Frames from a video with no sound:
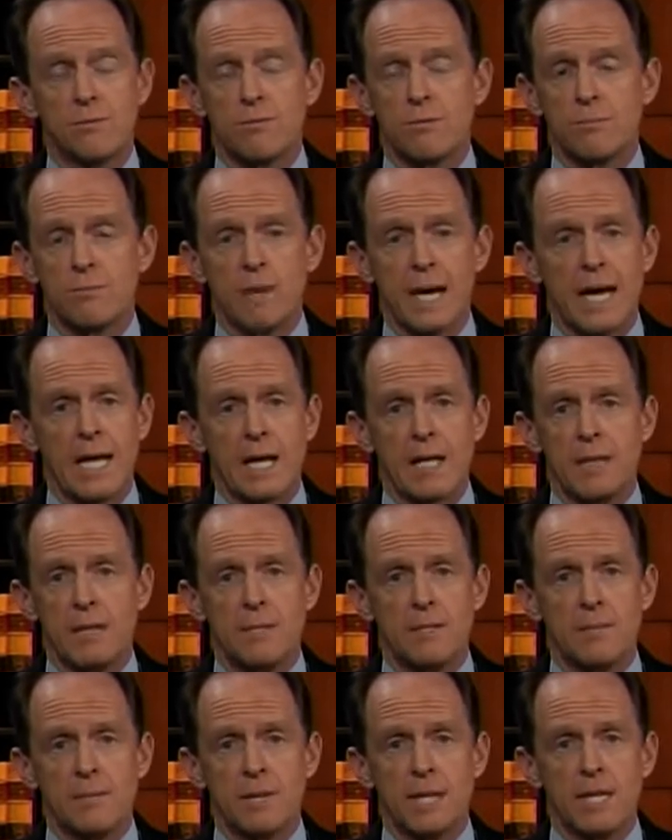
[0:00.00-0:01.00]

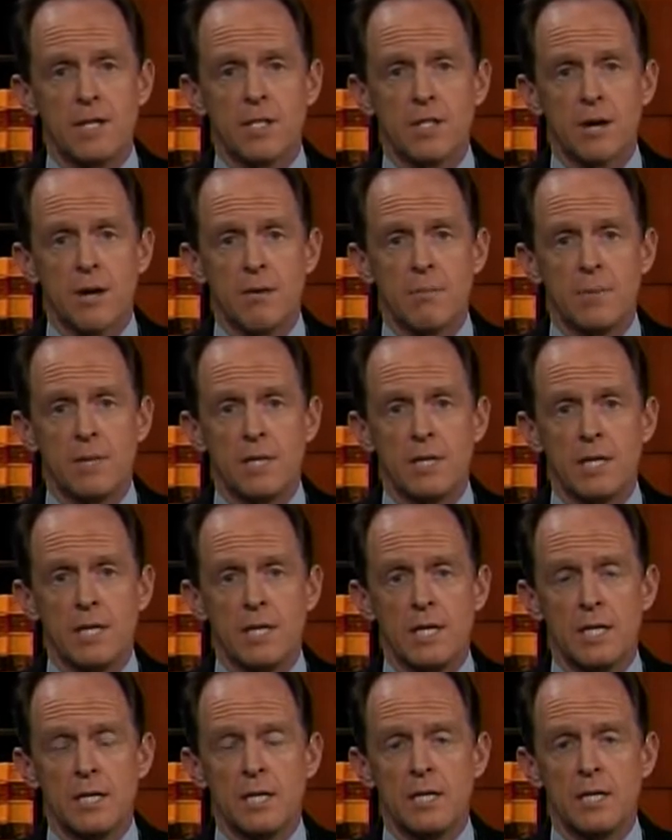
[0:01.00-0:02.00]
dramatically diminish our
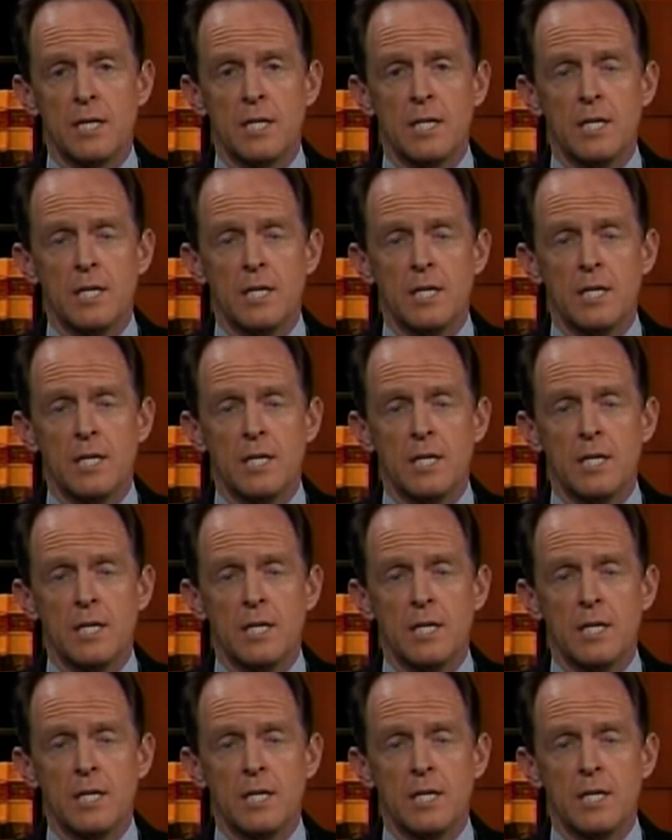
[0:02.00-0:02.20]
ability to,